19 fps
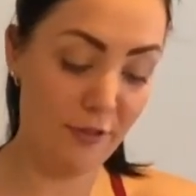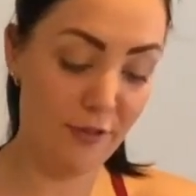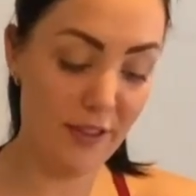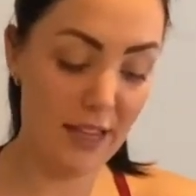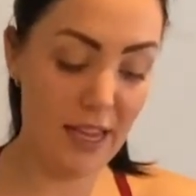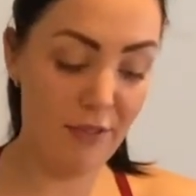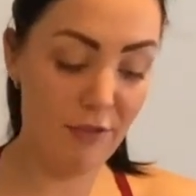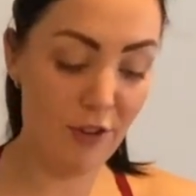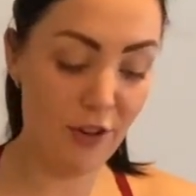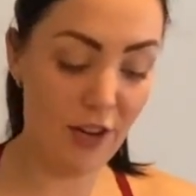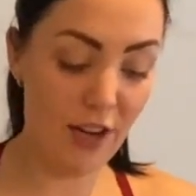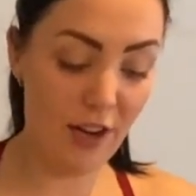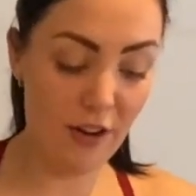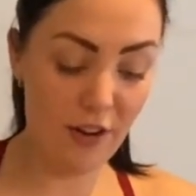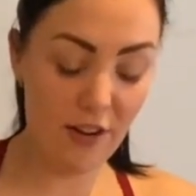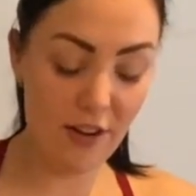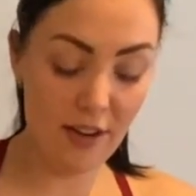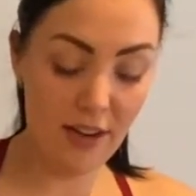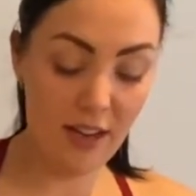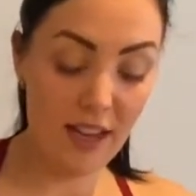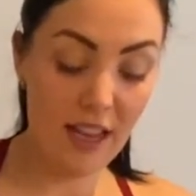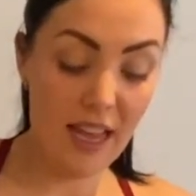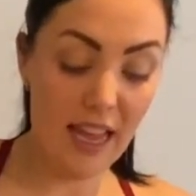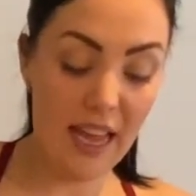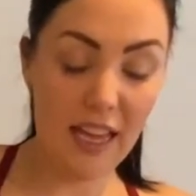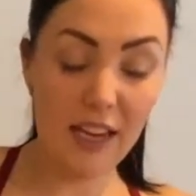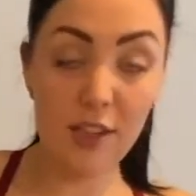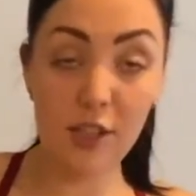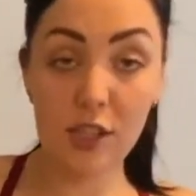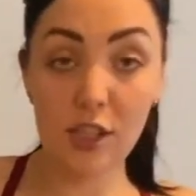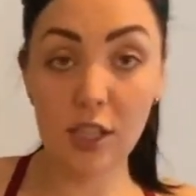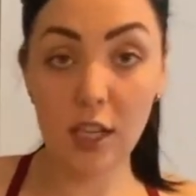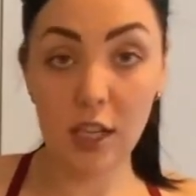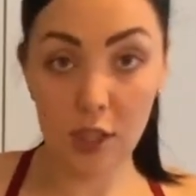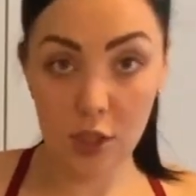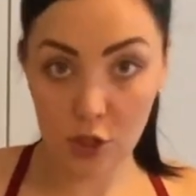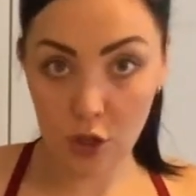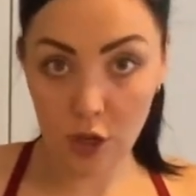flavor here and
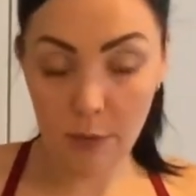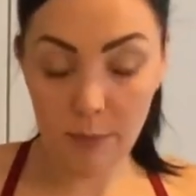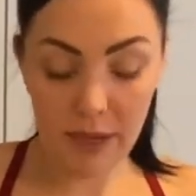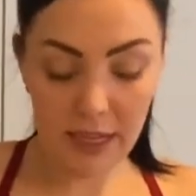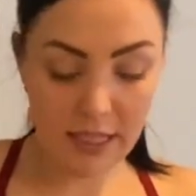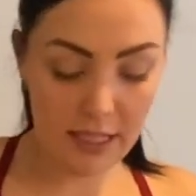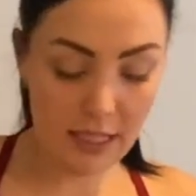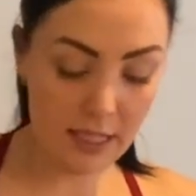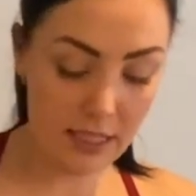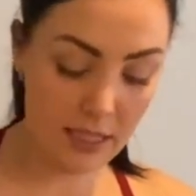enjoyment.